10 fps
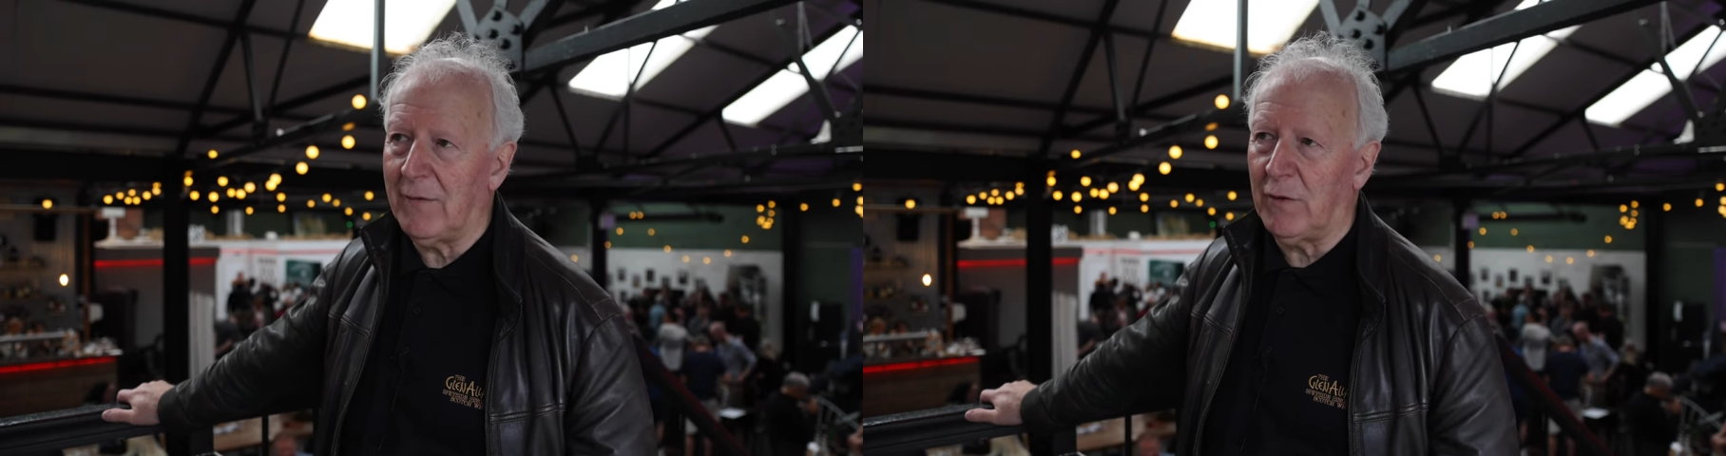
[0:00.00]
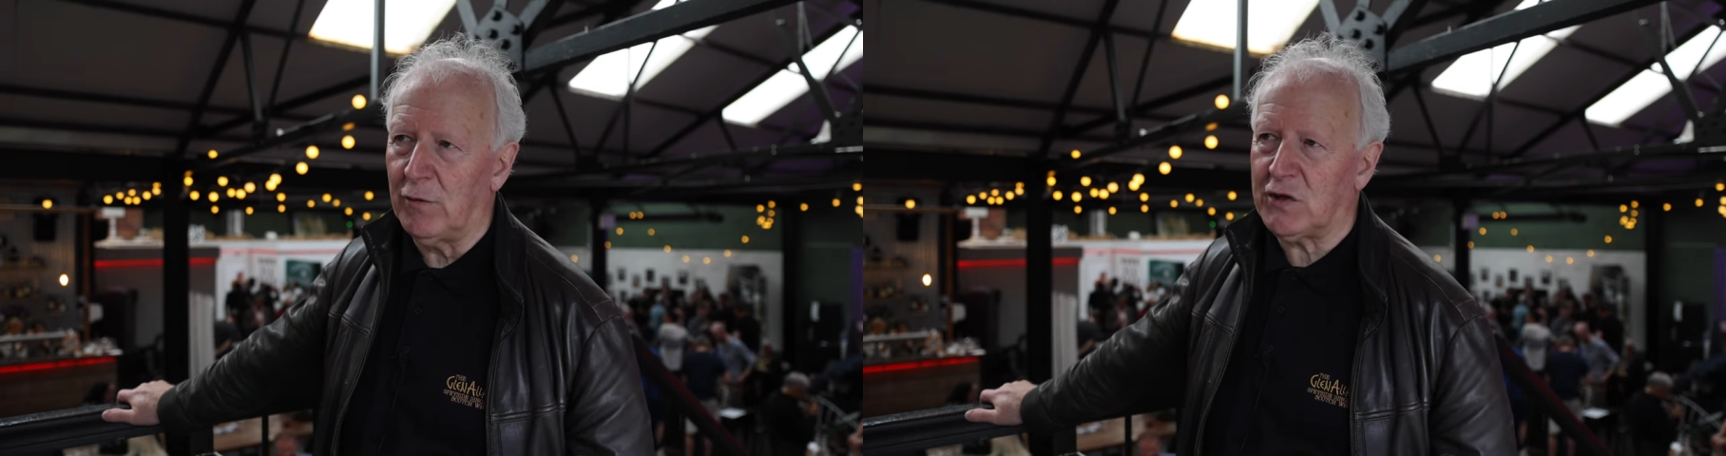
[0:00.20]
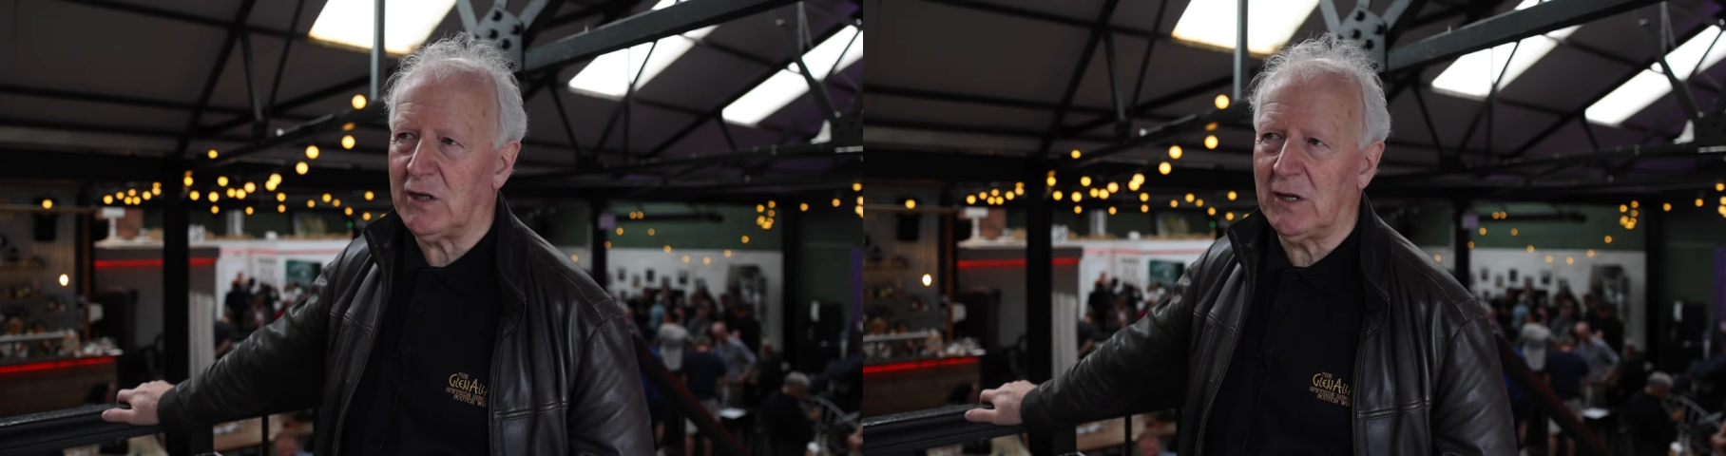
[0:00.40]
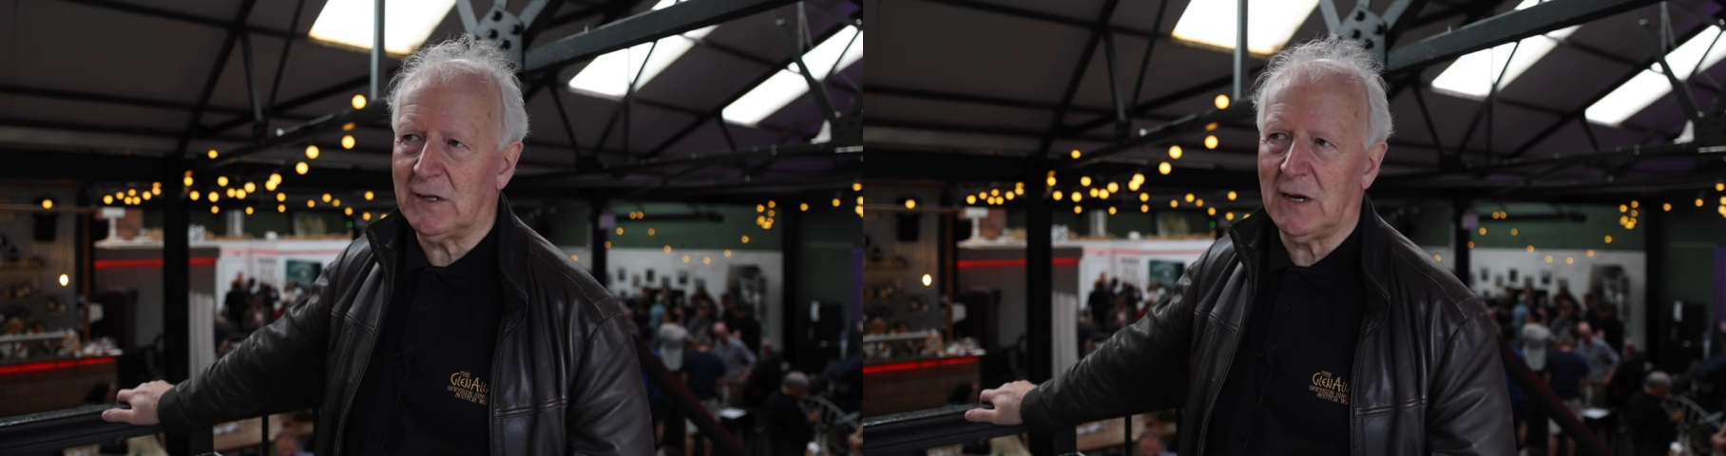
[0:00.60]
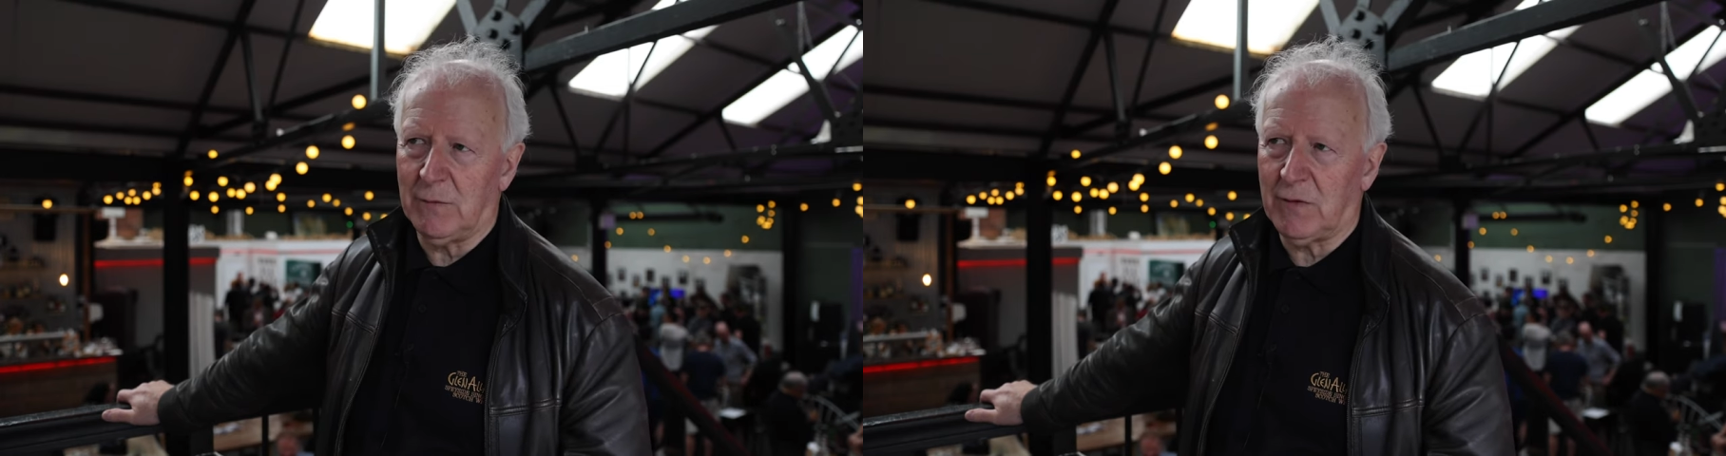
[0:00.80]
revolution
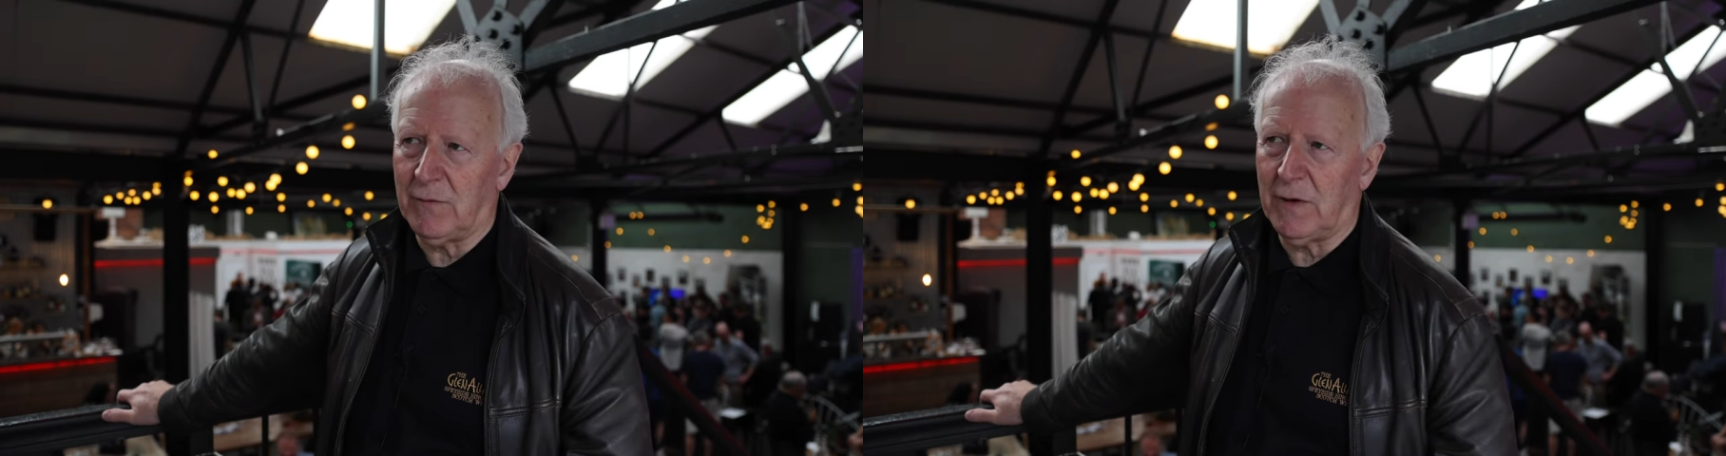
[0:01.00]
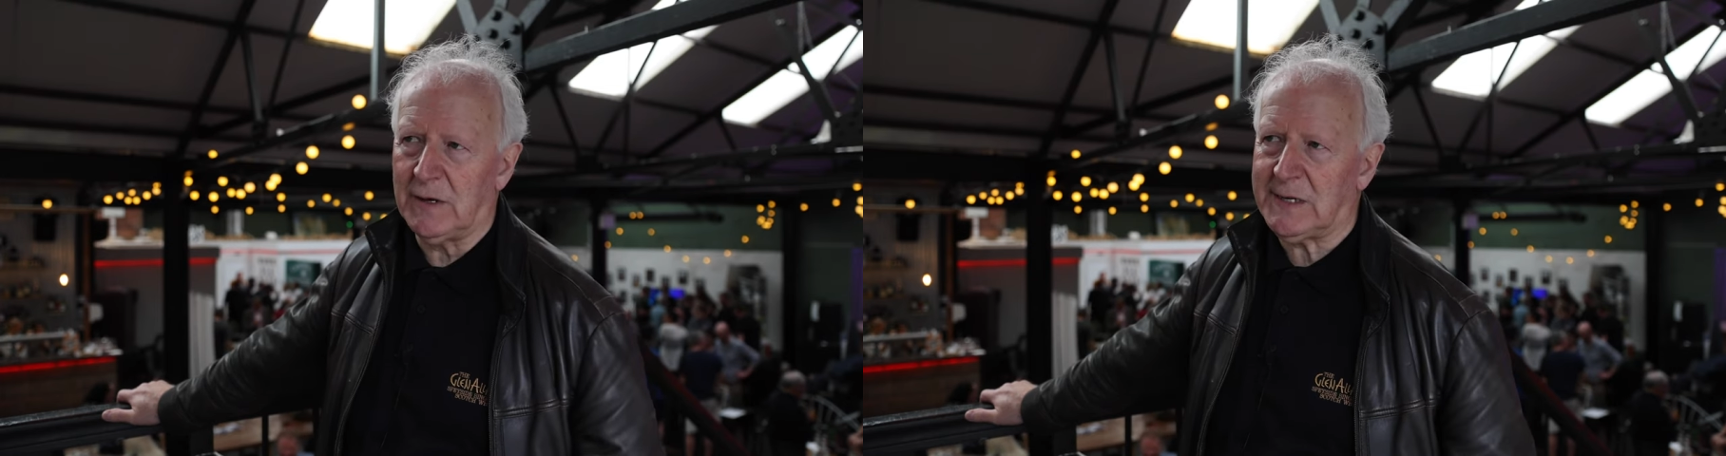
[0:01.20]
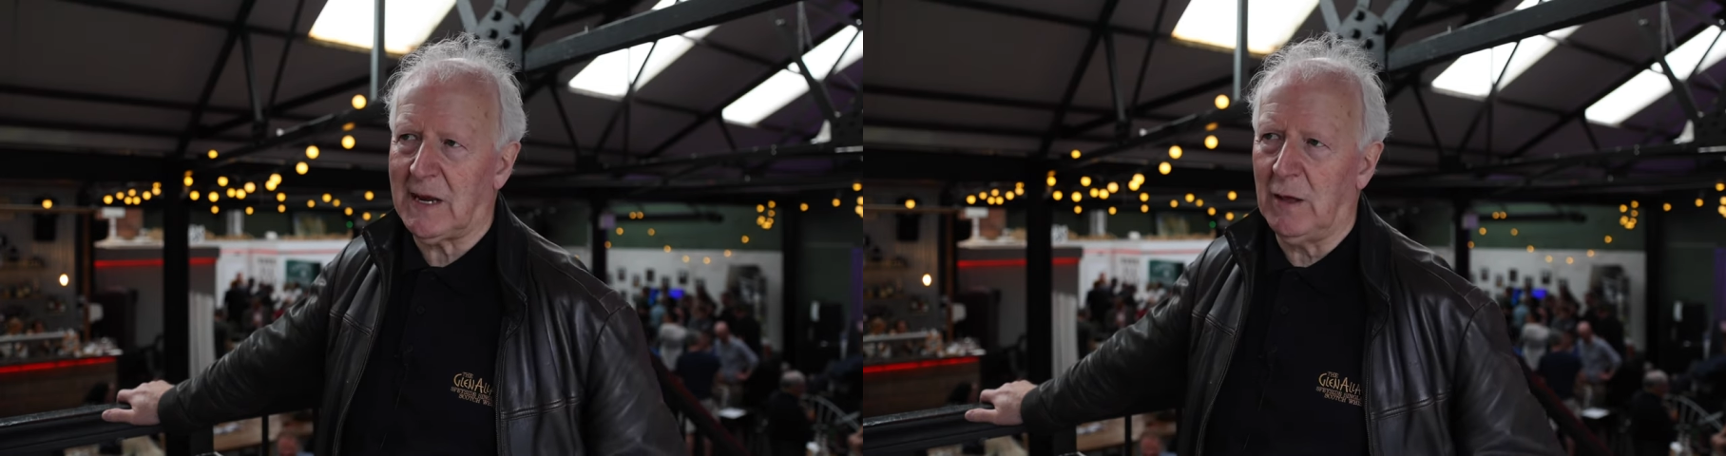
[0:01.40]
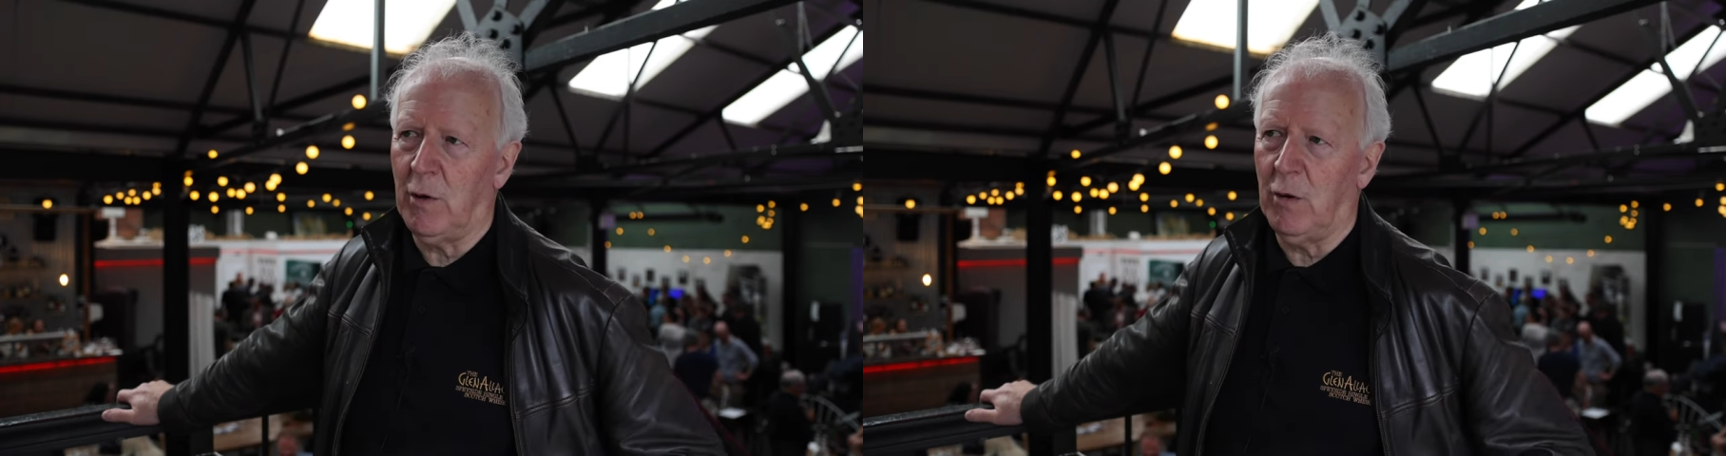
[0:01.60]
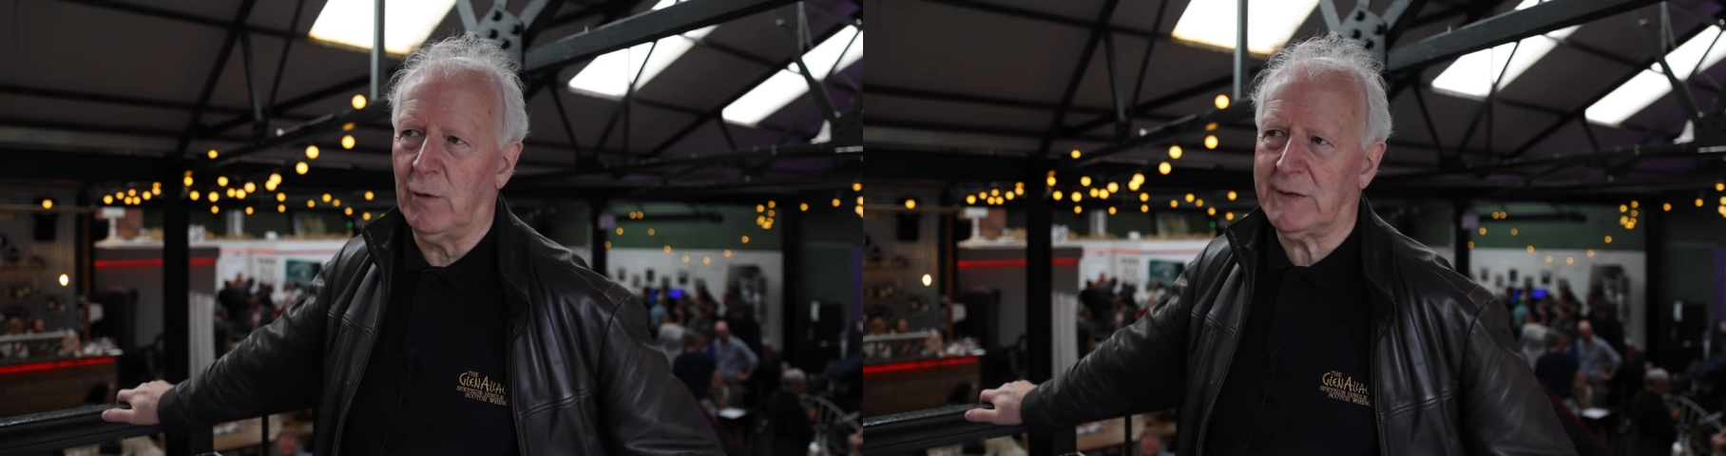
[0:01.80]
in terms of uh, single
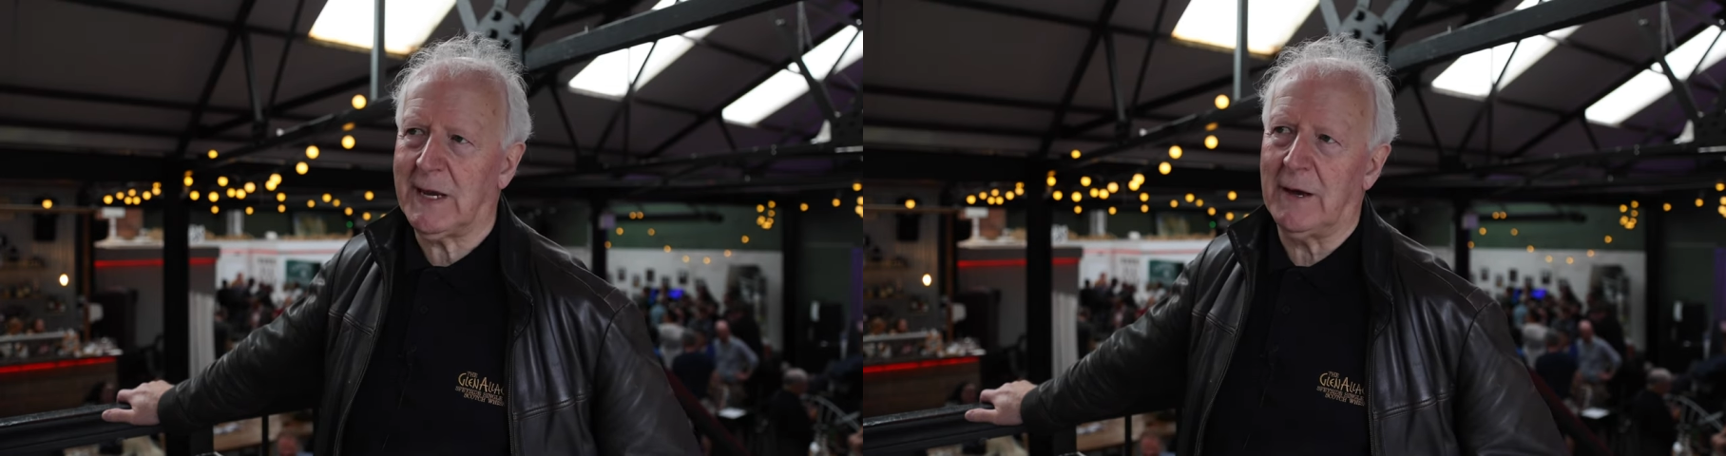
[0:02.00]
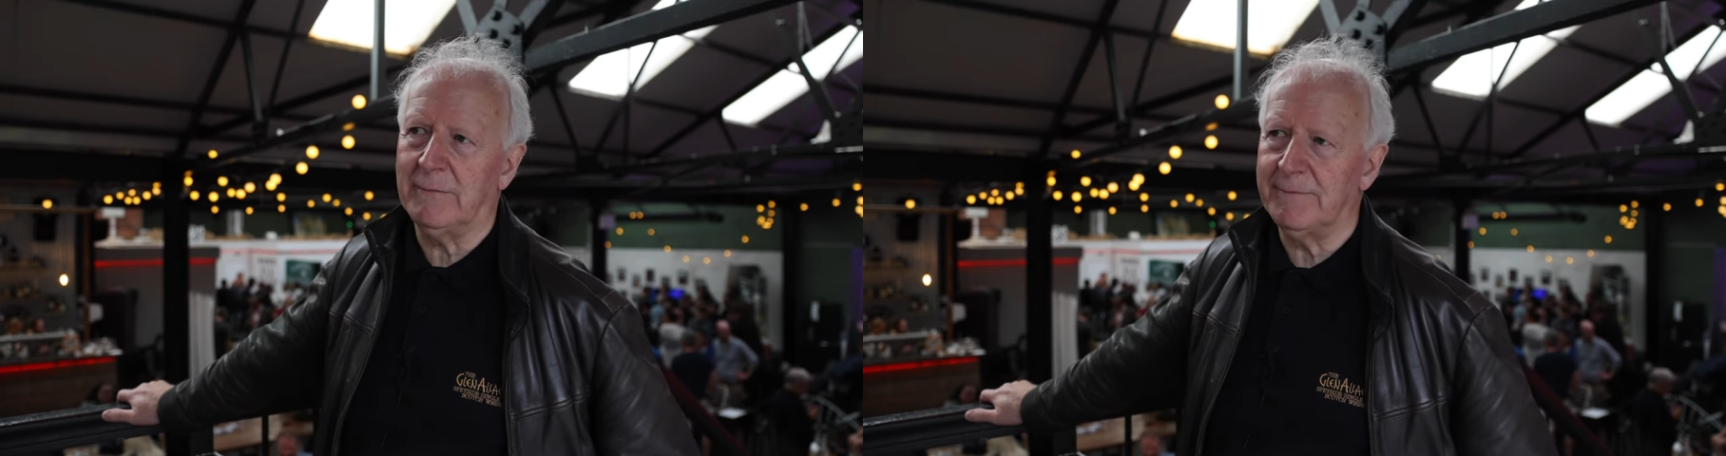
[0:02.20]
malt whisky.